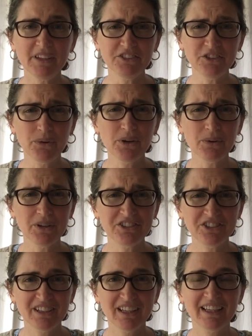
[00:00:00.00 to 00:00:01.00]
So a
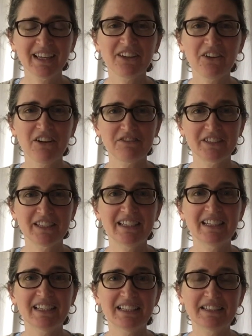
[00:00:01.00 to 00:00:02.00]
question I get often
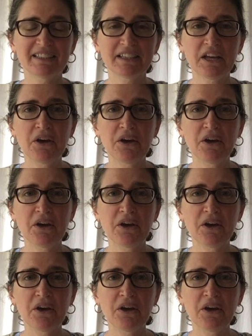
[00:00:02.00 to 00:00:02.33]
is,